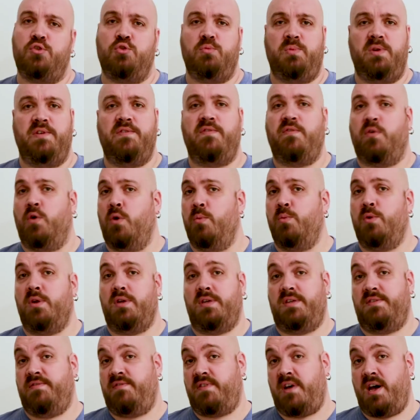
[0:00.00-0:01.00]
to be
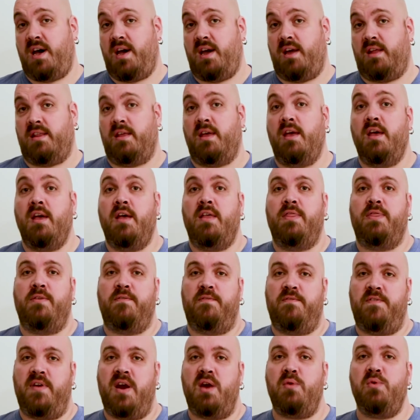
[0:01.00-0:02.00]
formally defined, the
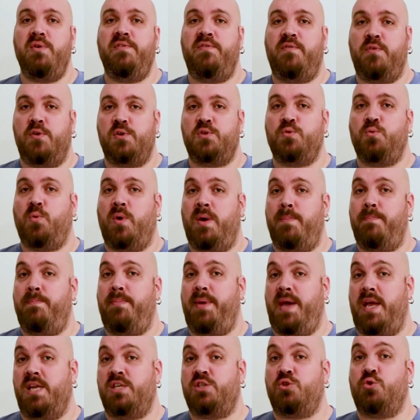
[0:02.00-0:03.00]
very first web
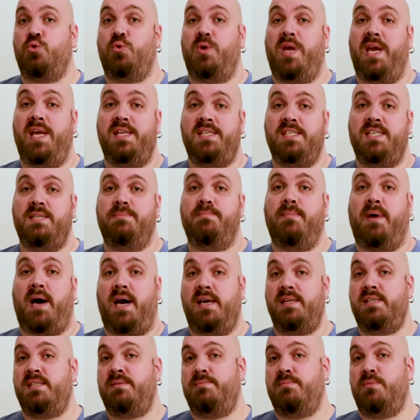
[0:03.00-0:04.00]
page created
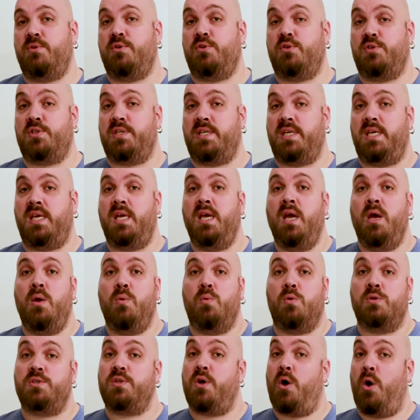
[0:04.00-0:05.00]
by Tim Berners-Lee
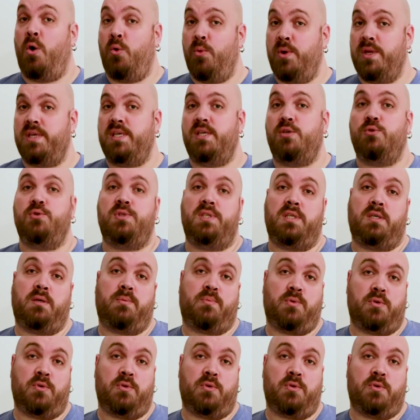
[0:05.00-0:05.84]
was already using a